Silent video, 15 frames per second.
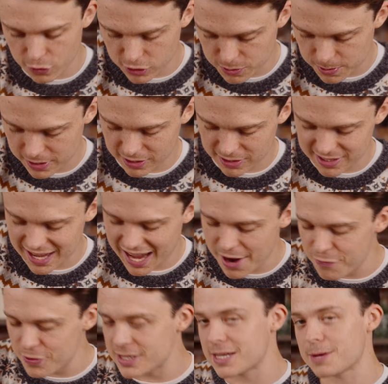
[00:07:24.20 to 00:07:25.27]
crispiness.
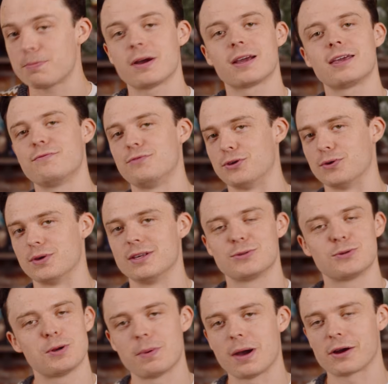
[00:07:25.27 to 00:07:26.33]
Every tip I give you is
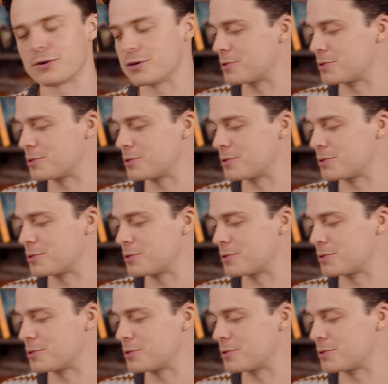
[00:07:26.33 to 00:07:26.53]
all about